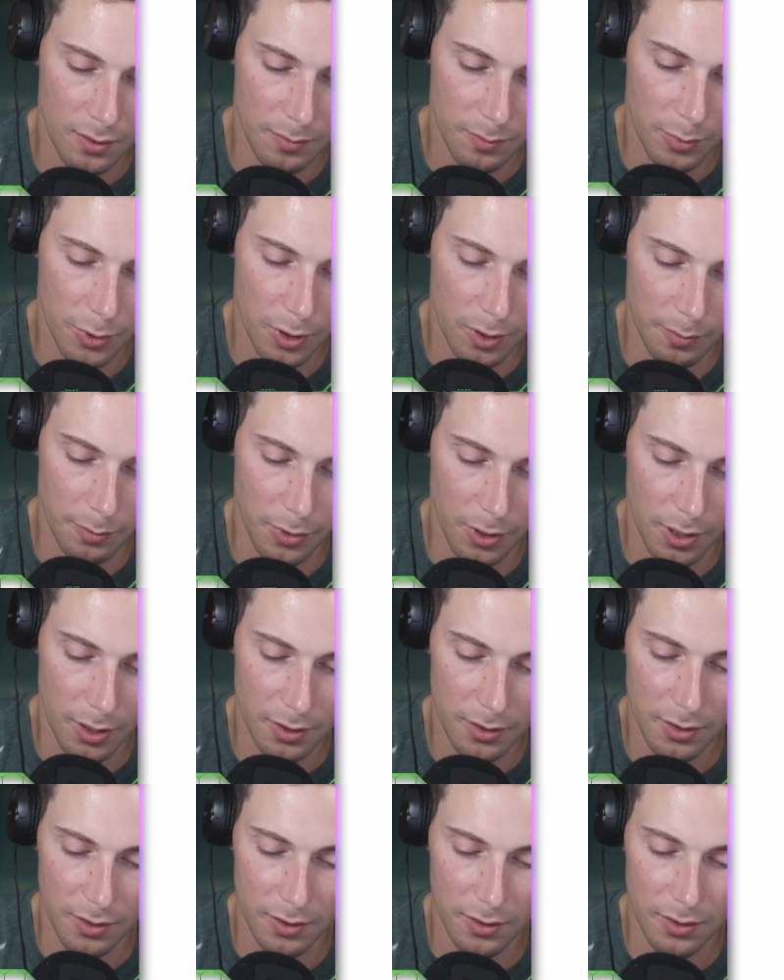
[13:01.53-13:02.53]
put our
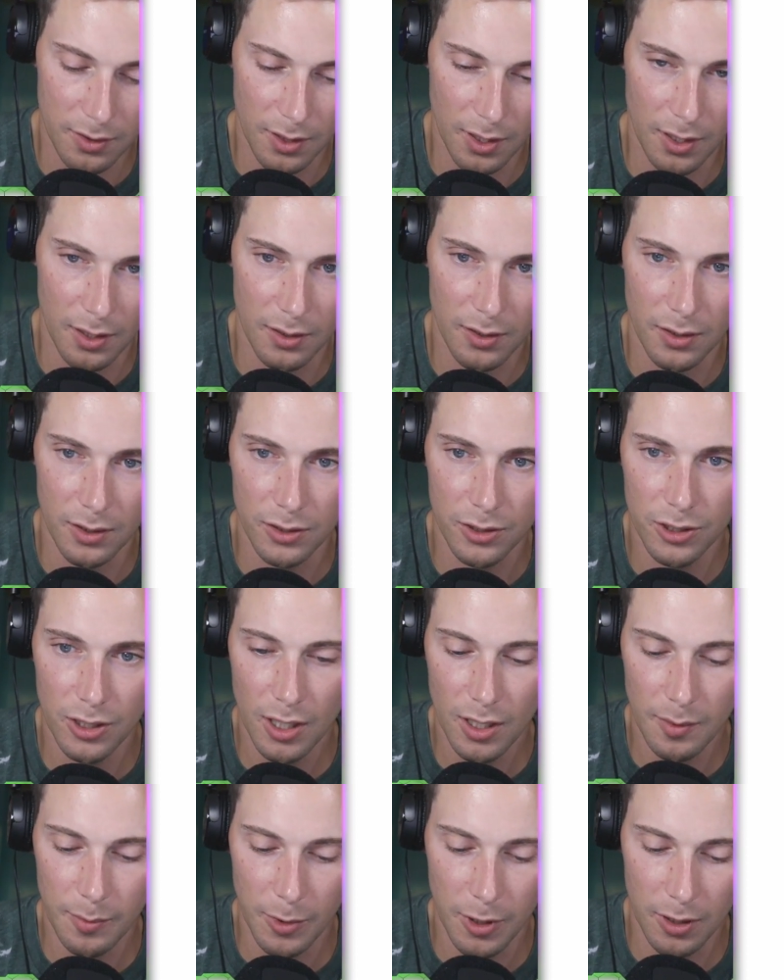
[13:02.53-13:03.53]
boxes and our
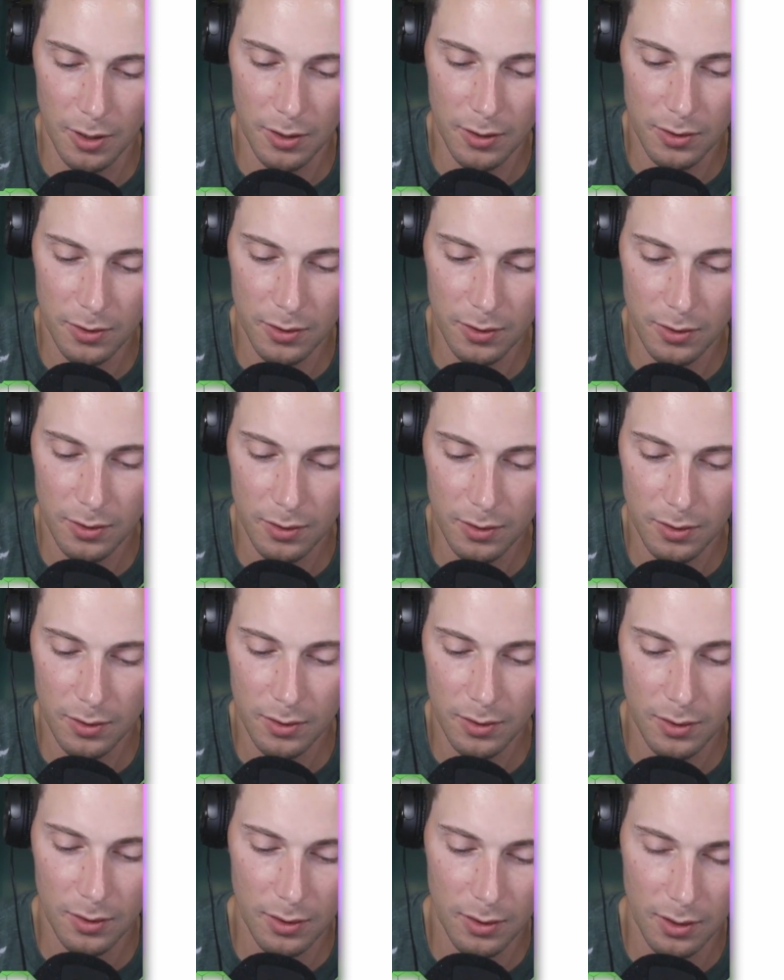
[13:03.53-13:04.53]
check marks
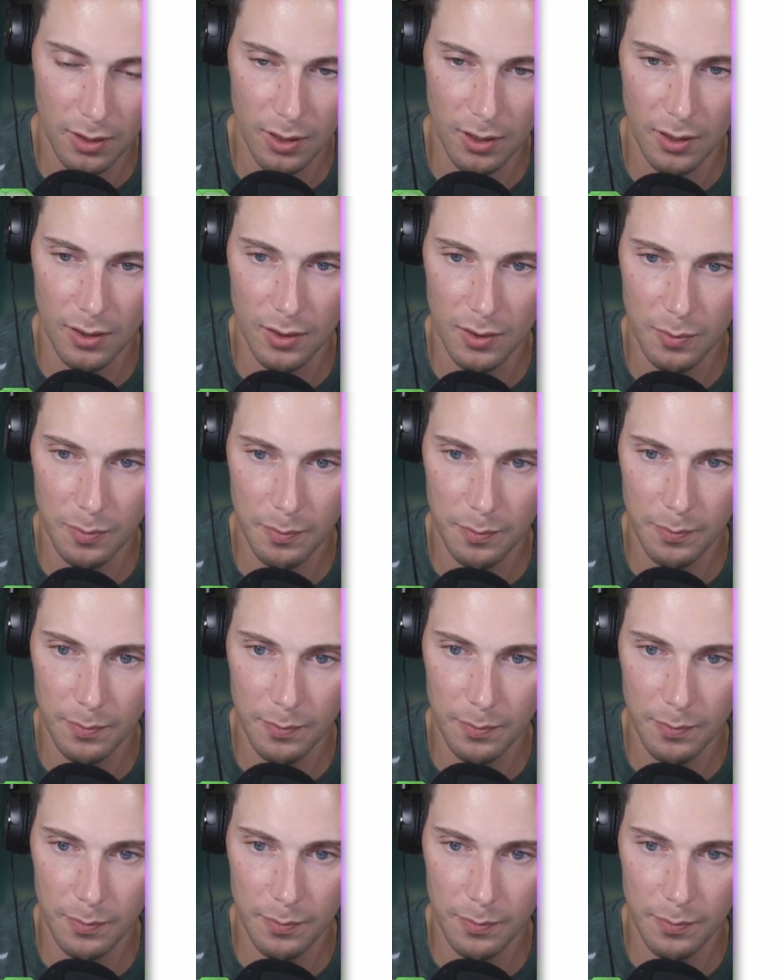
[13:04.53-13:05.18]
is